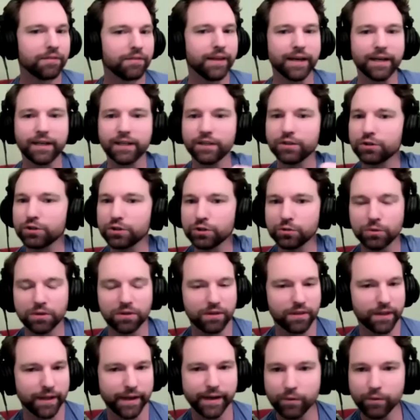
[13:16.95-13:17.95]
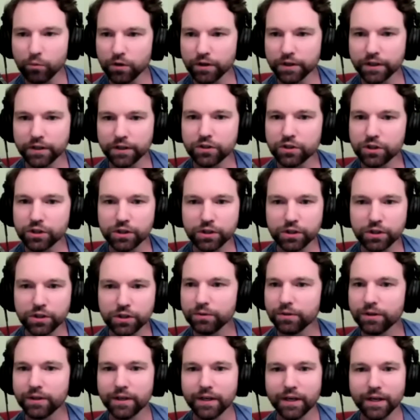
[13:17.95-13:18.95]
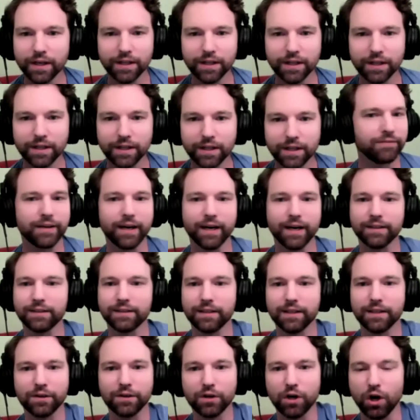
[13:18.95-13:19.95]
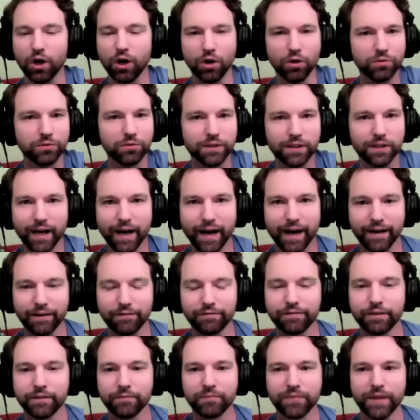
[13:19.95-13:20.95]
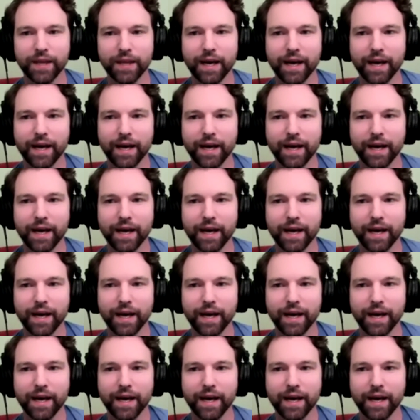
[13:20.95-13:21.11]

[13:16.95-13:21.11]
They can do what they want to do. They've got their own life.